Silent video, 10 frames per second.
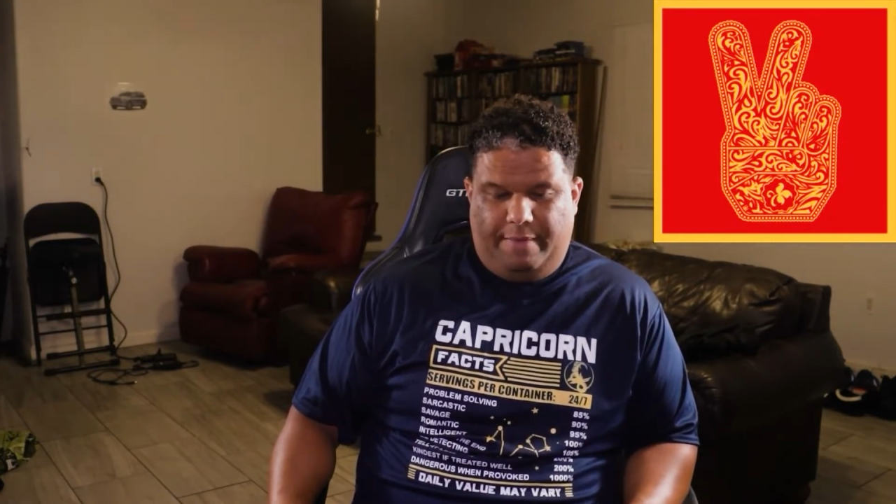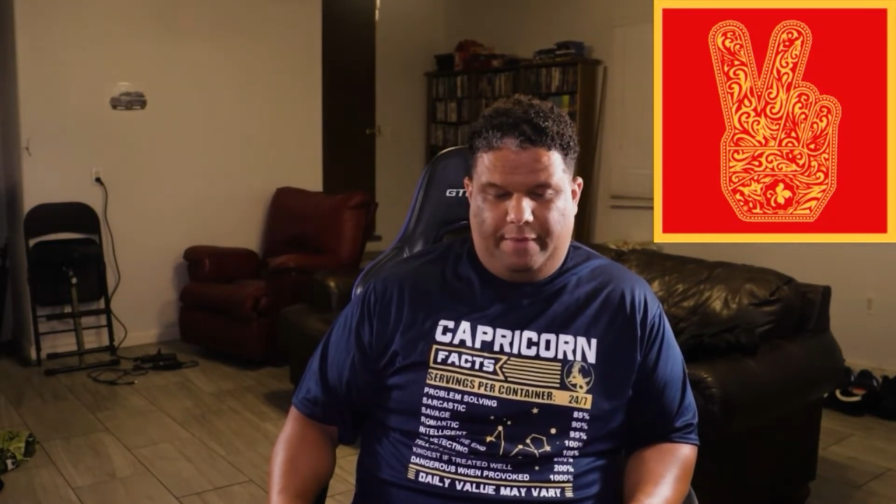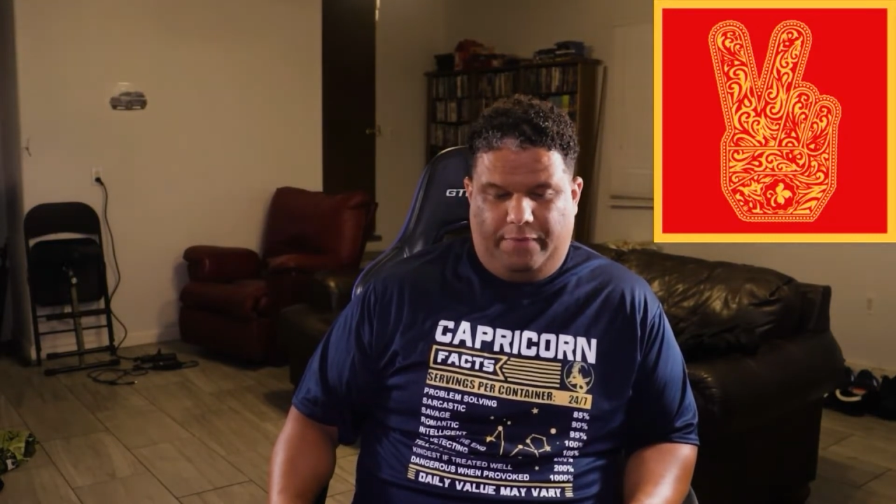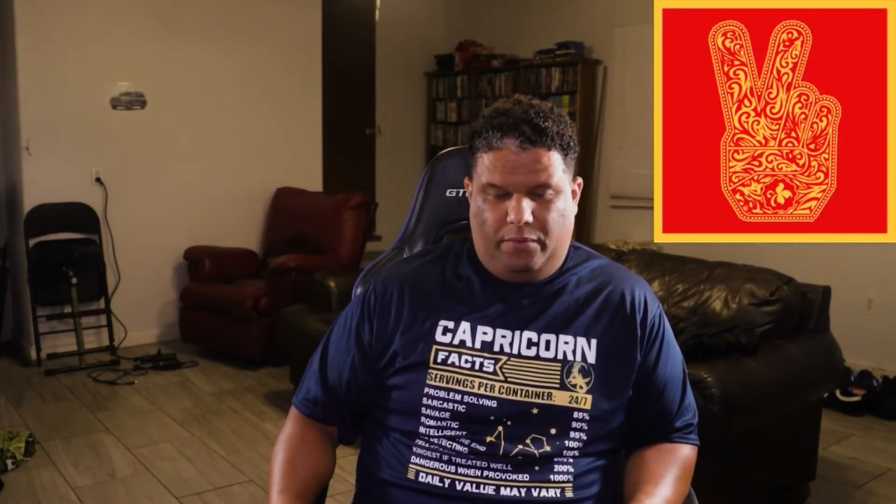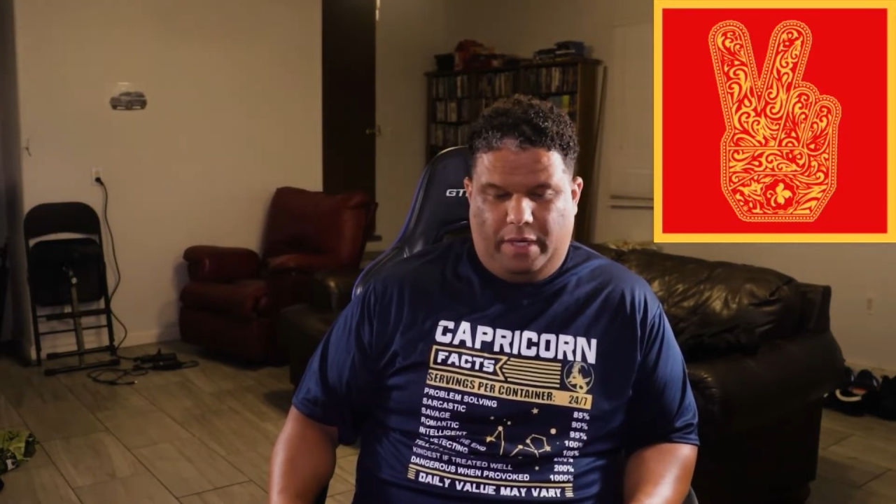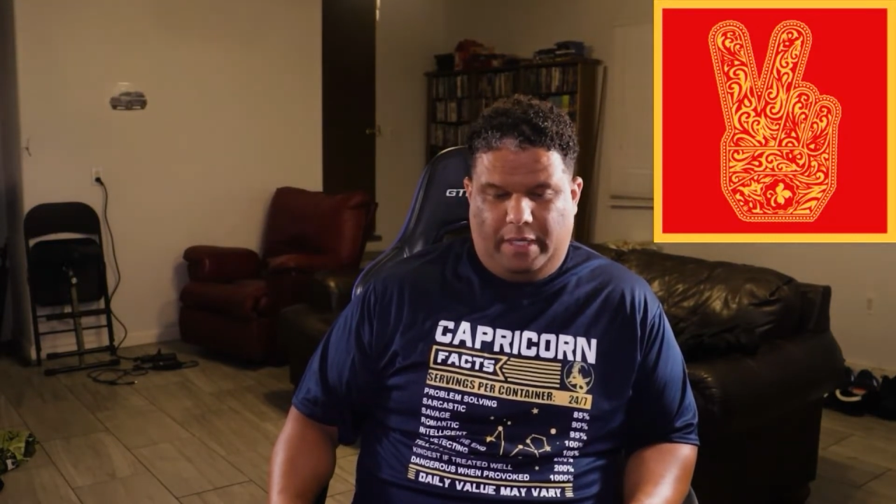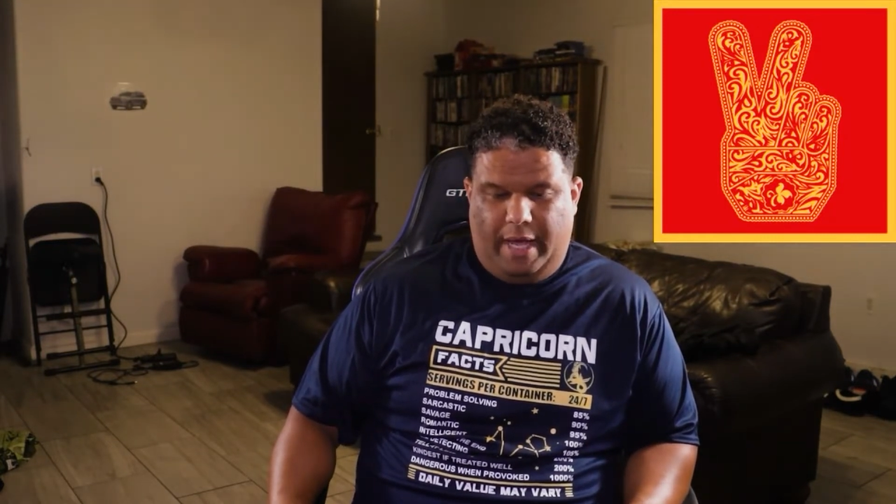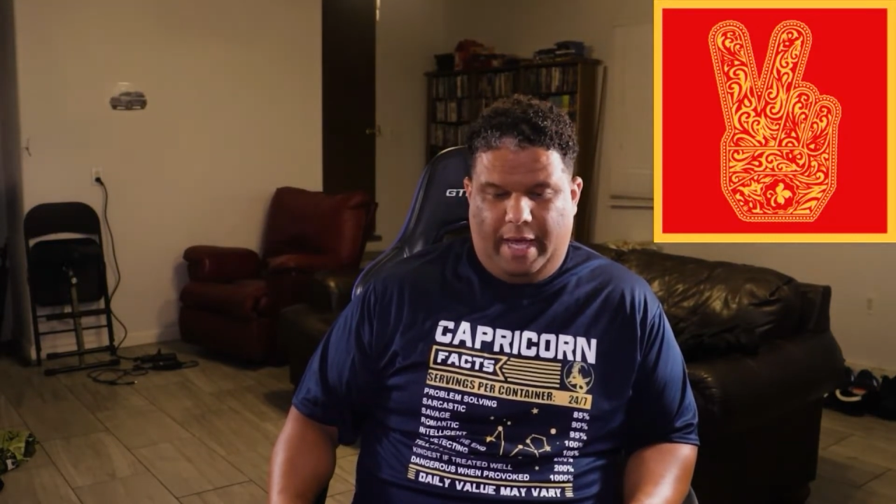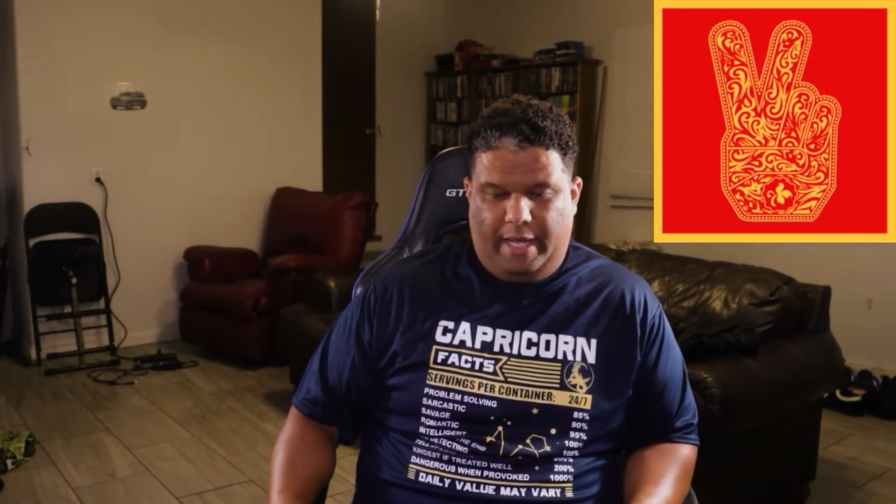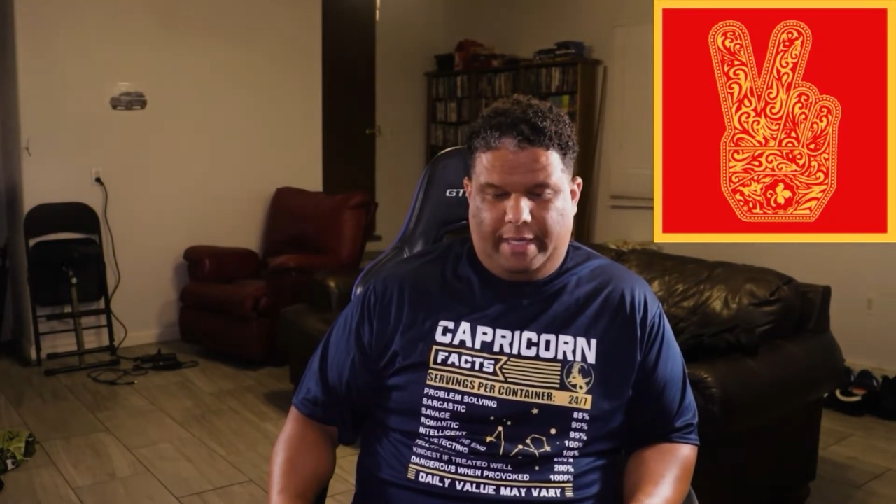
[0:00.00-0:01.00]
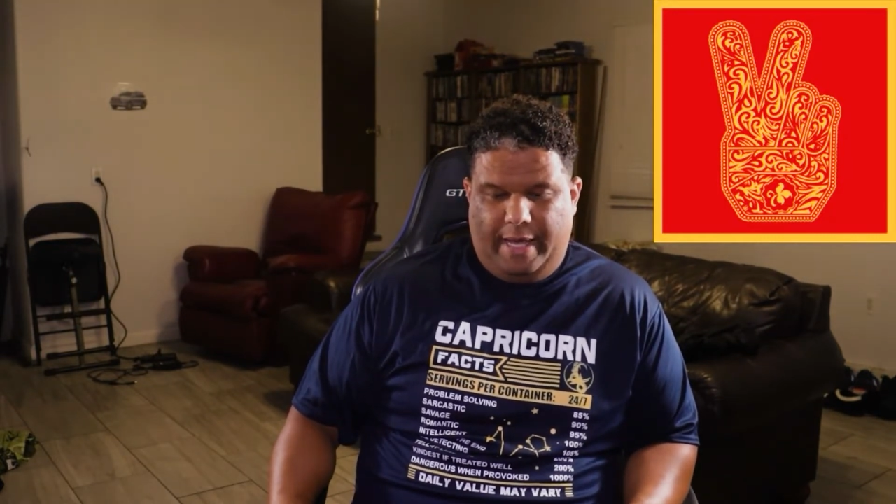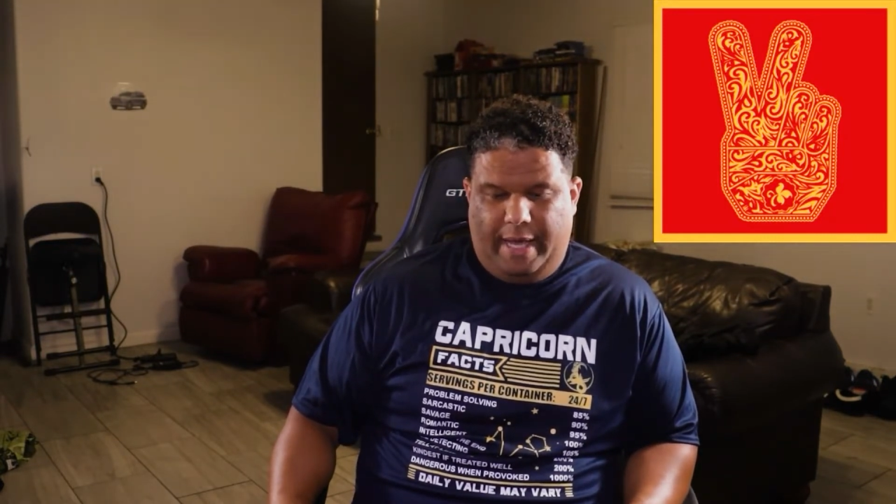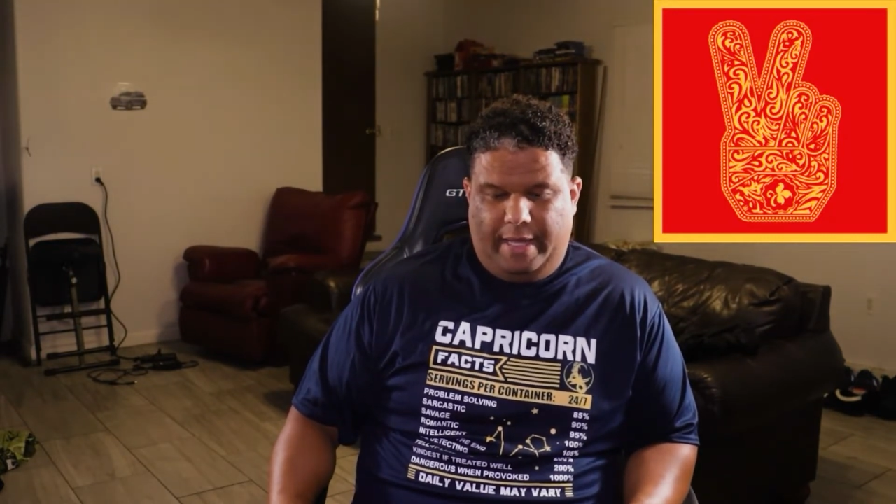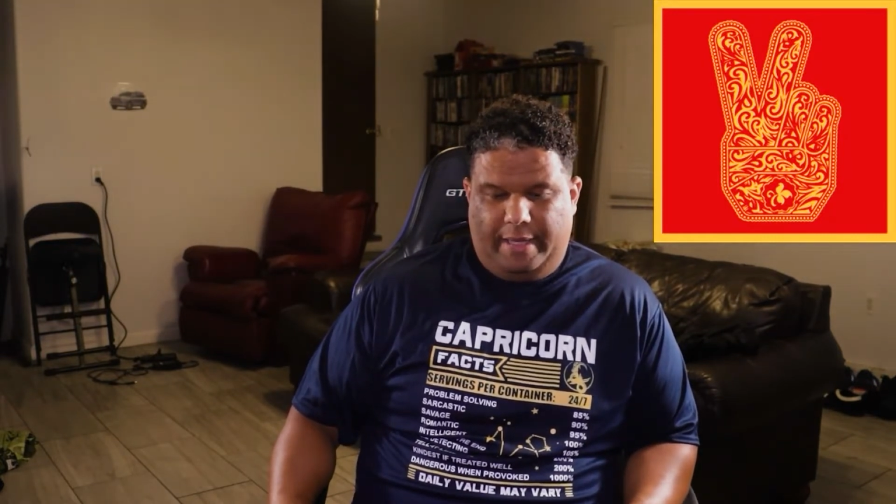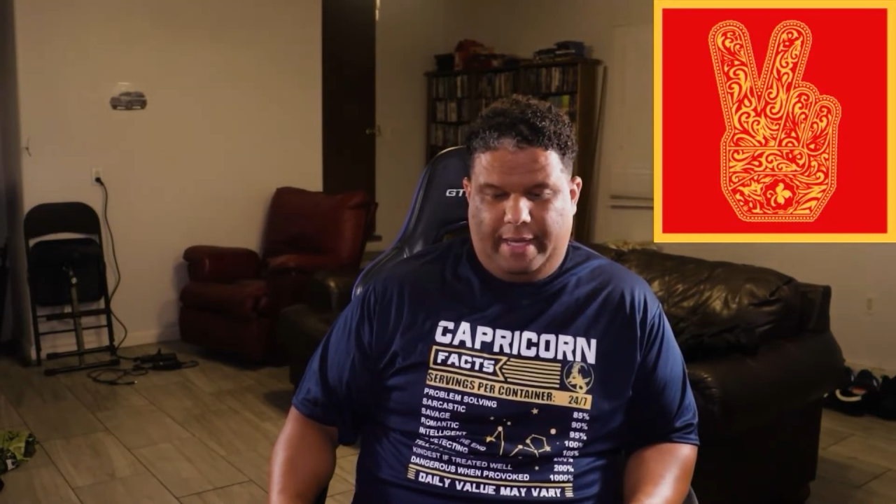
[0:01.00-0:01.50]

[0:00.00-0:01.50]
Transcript: before he died that